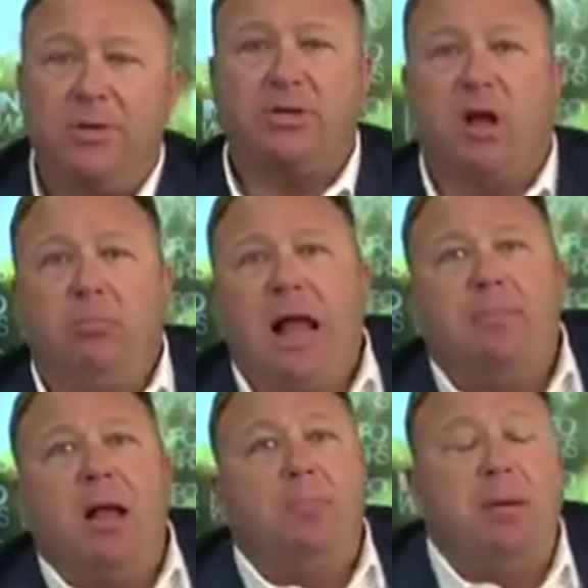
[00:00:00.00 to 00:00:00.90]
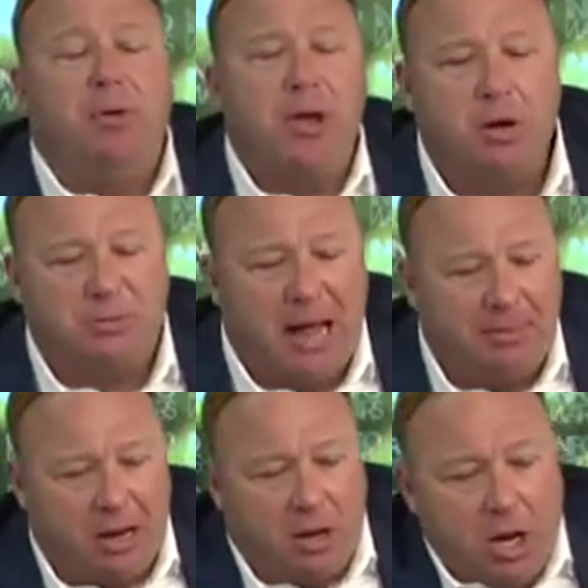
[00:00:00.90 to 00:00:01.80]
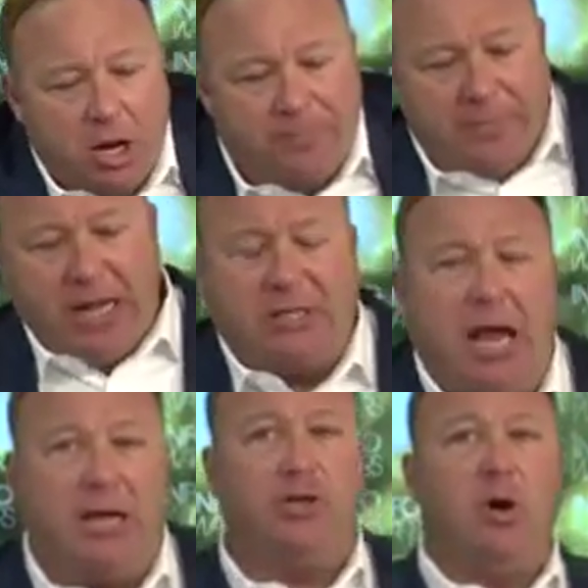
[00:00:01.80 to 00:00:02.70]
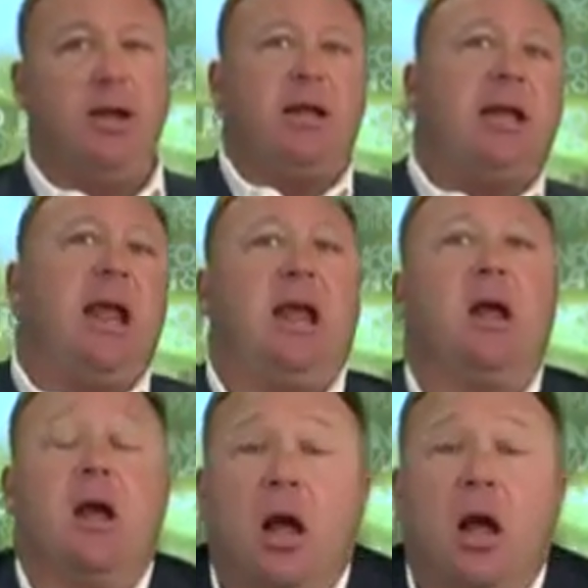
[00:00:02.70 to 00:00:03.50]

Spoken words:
This is all blackmail. And people know it's blackmail. It's like joining a gang.